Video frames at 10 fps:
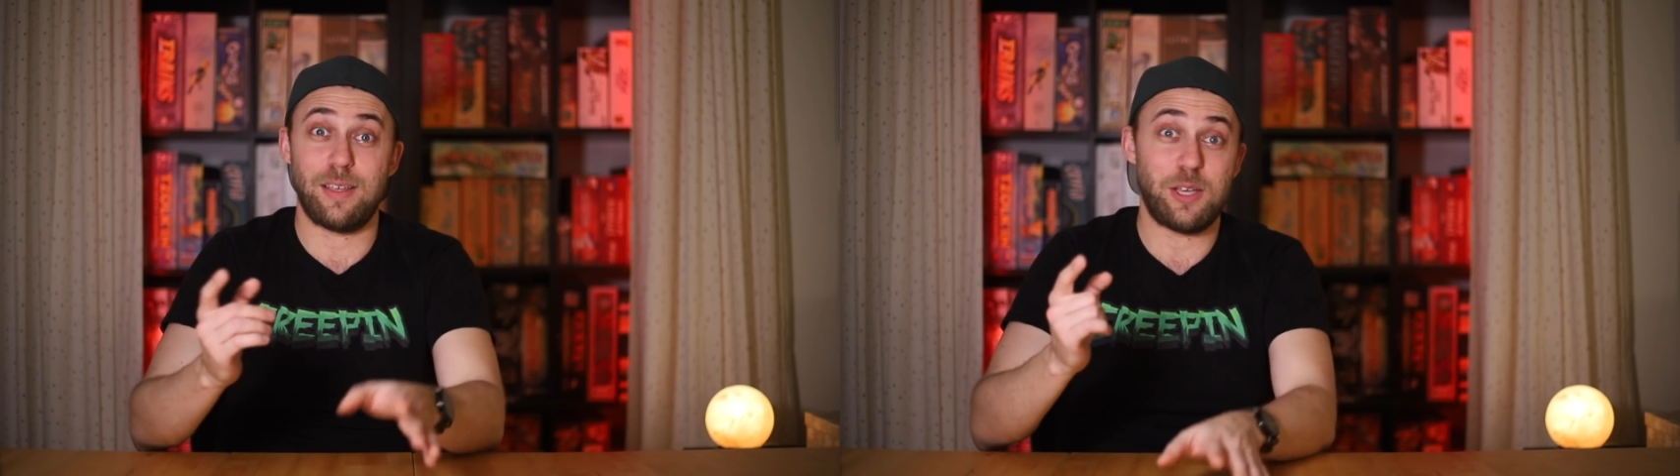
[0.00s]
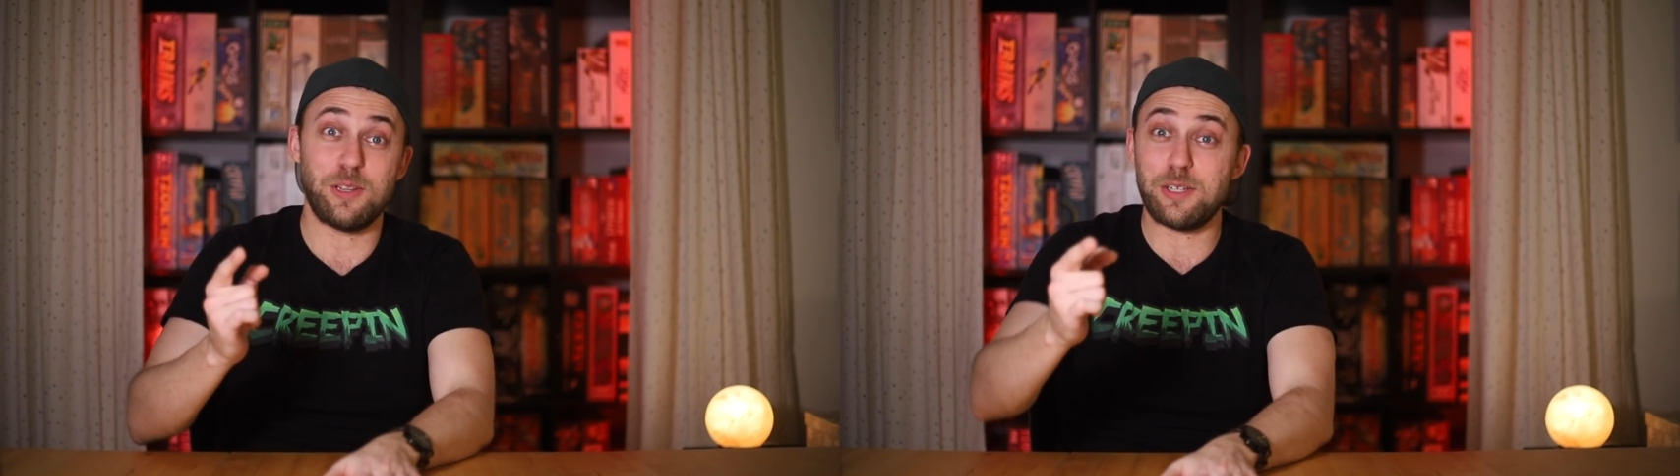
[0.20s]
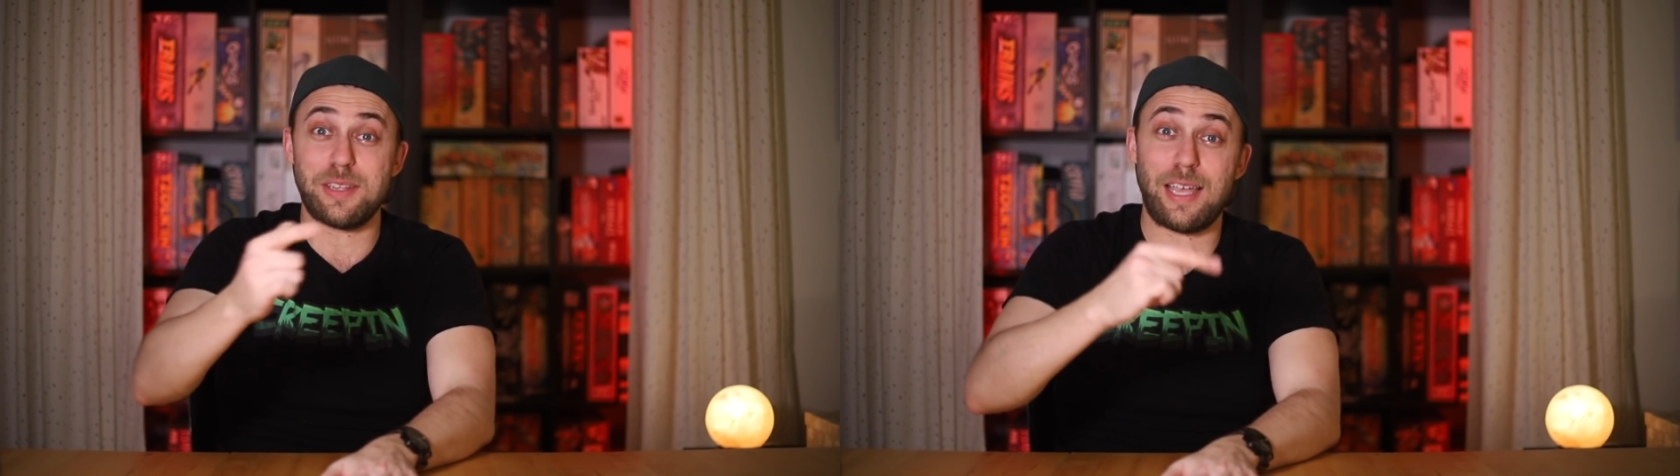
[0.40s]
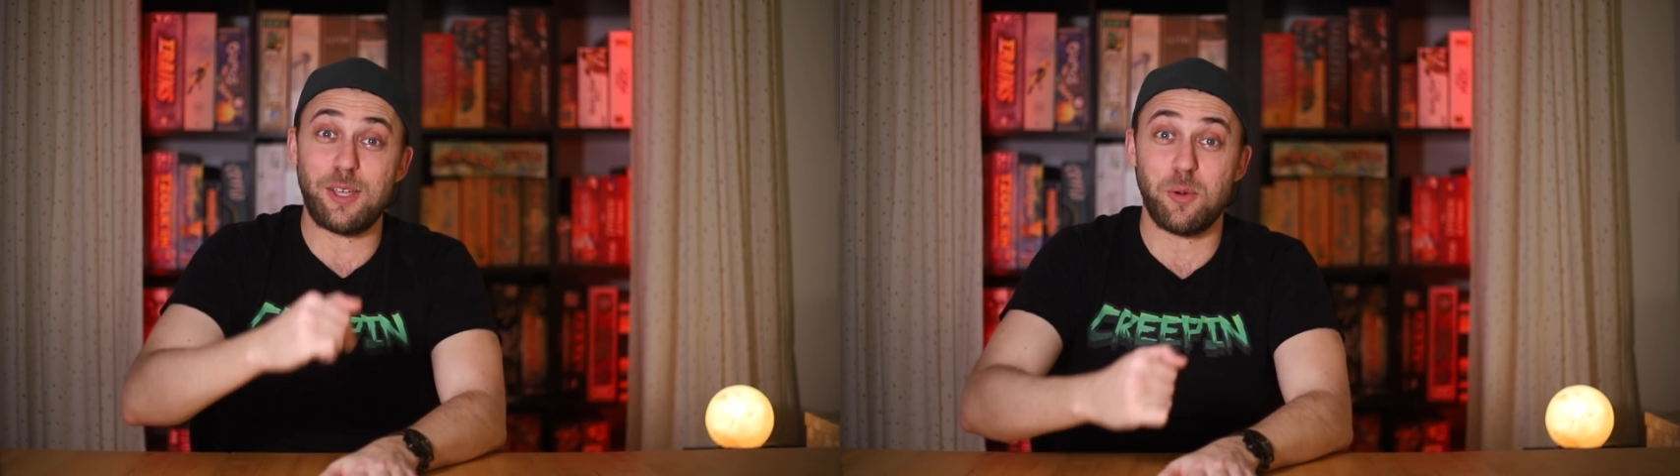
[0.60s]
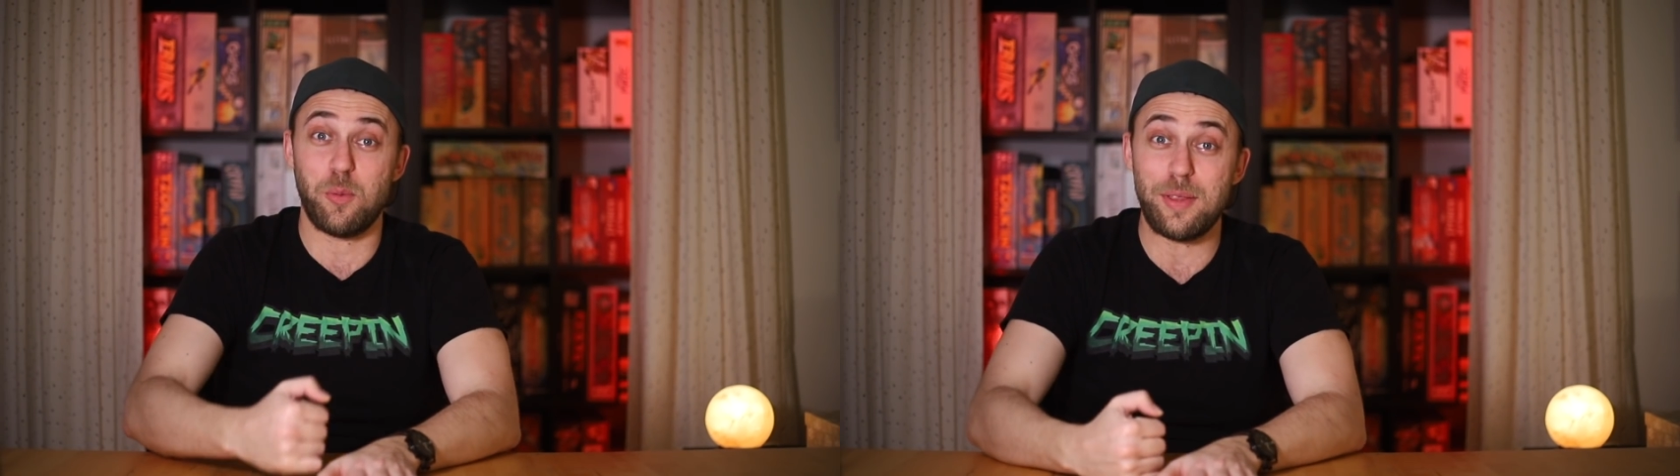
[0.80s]
you looked like
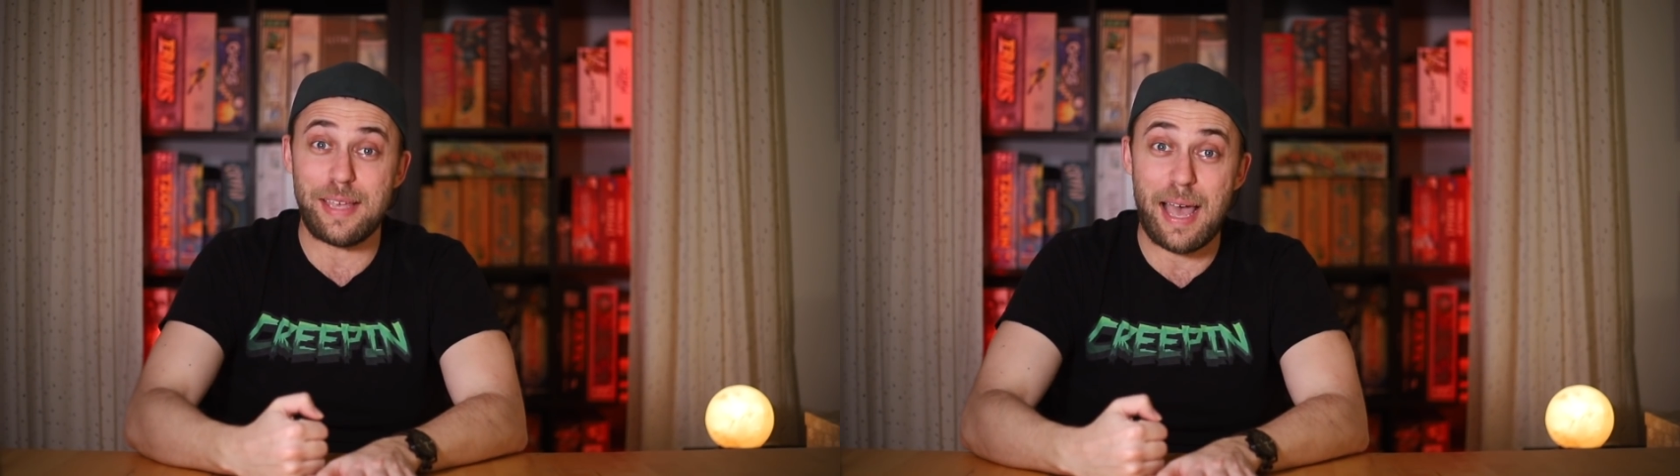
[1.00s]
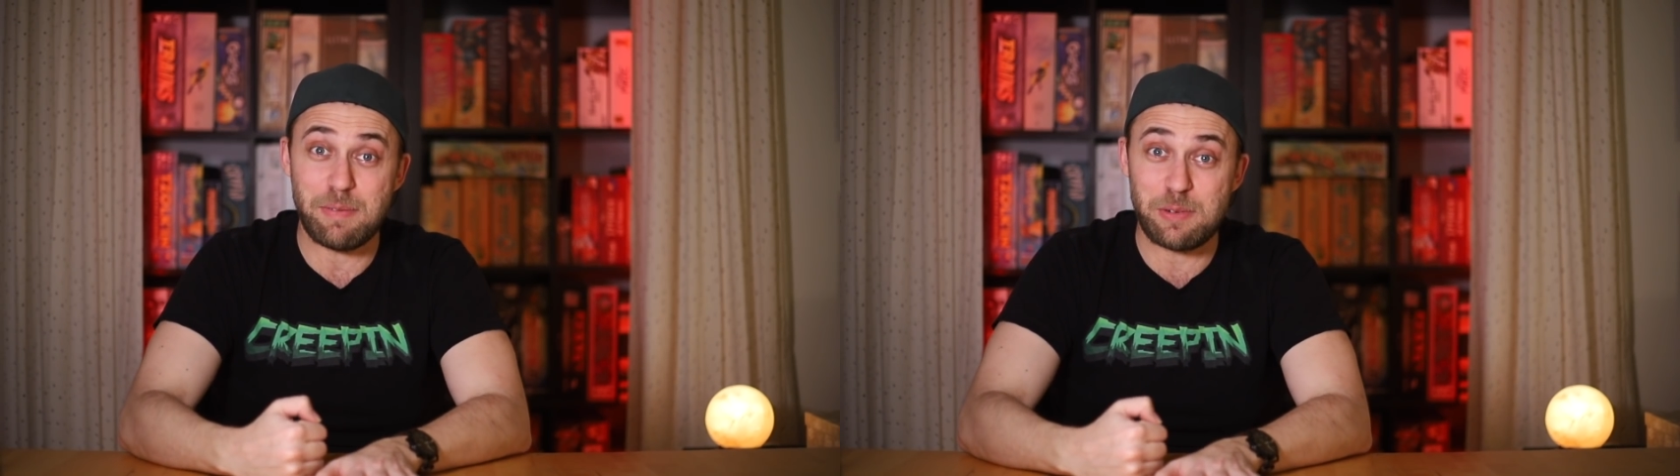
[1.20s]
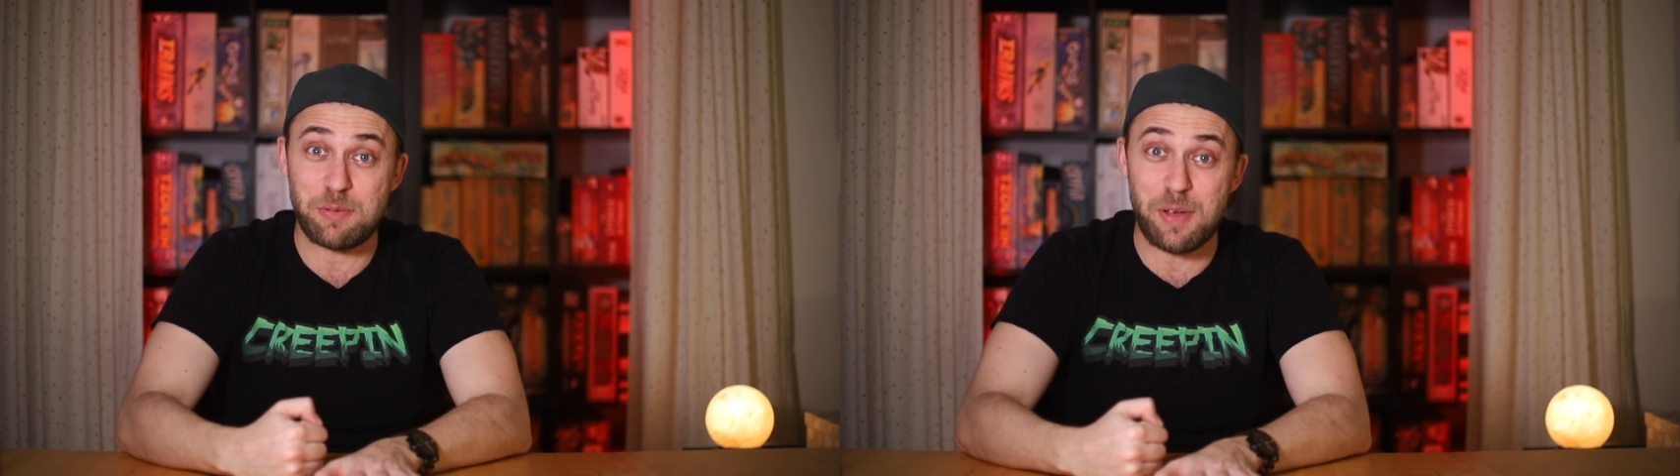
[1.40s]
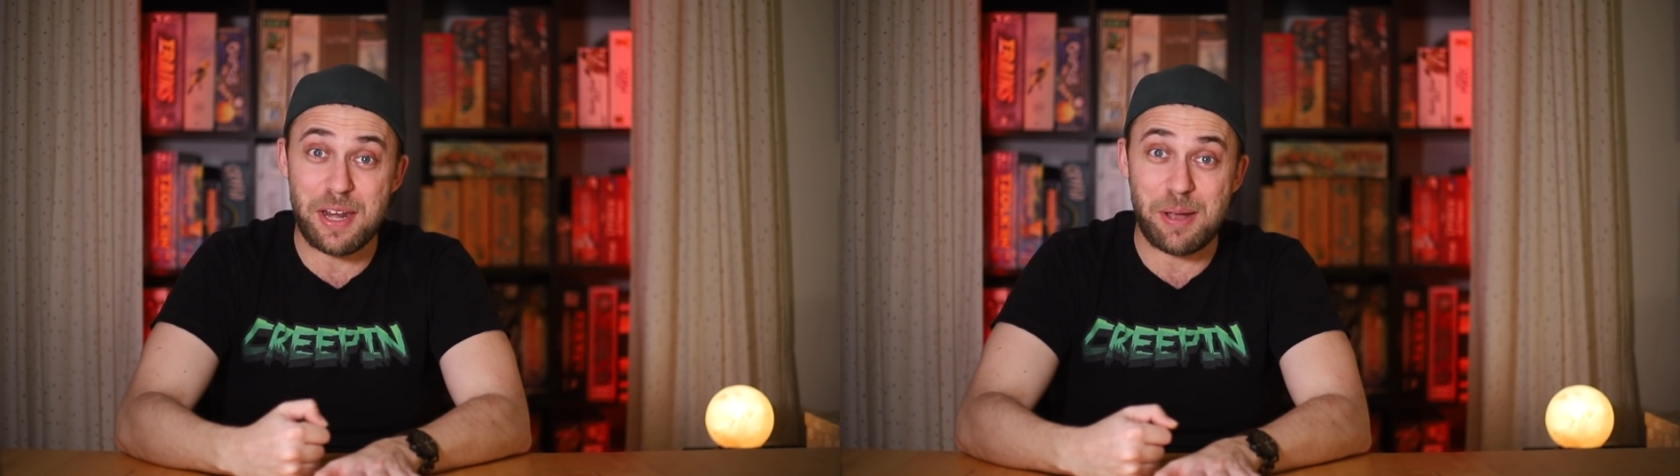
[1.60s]
you were really having fun